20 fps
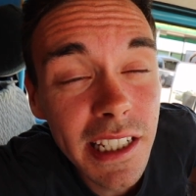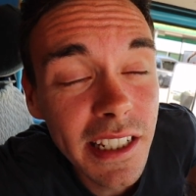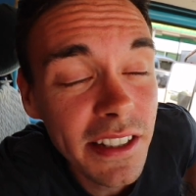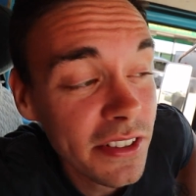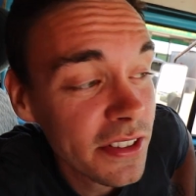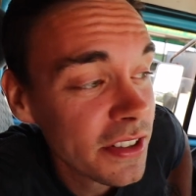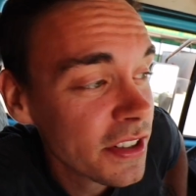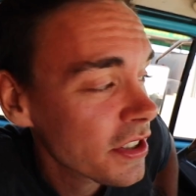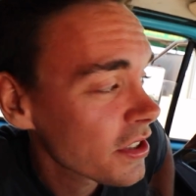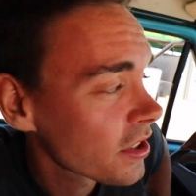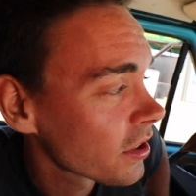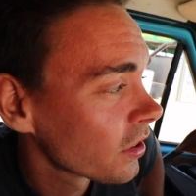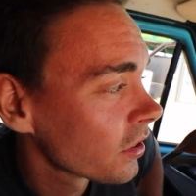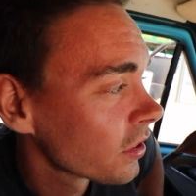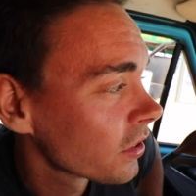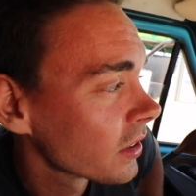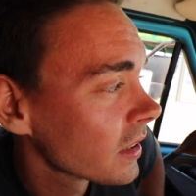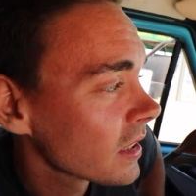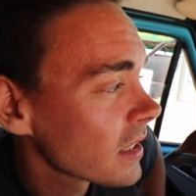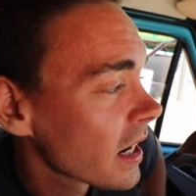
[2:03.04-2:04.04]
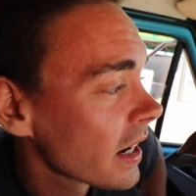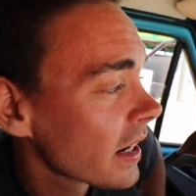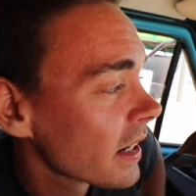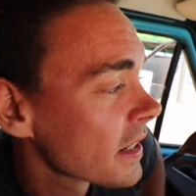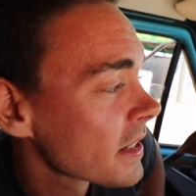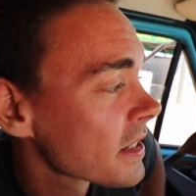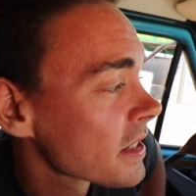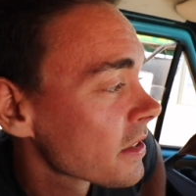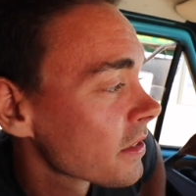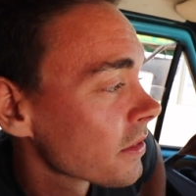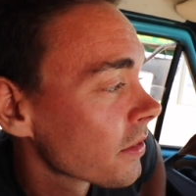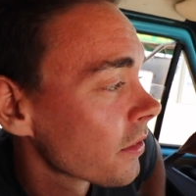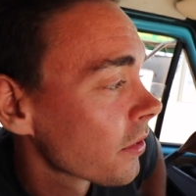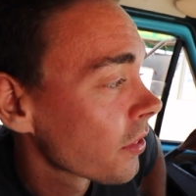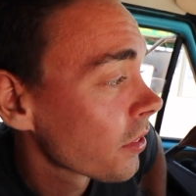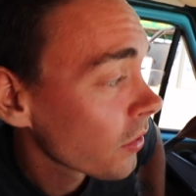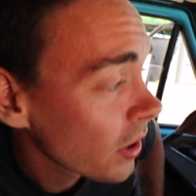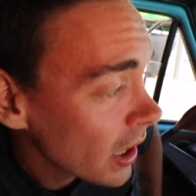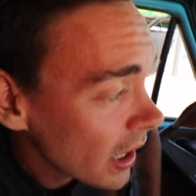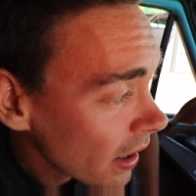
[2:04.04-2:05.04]
liters, so it takes
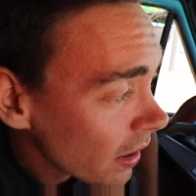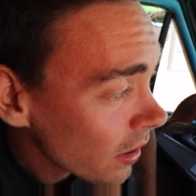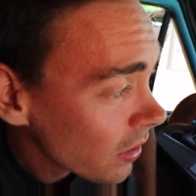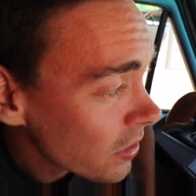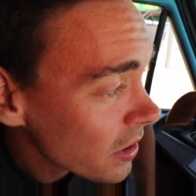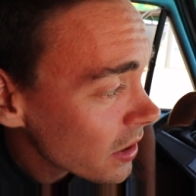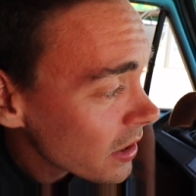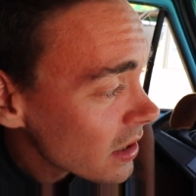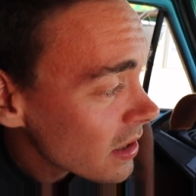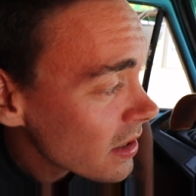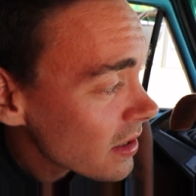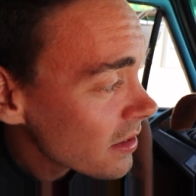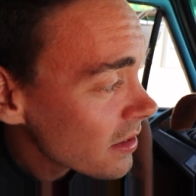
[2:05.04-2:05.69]
3 hours.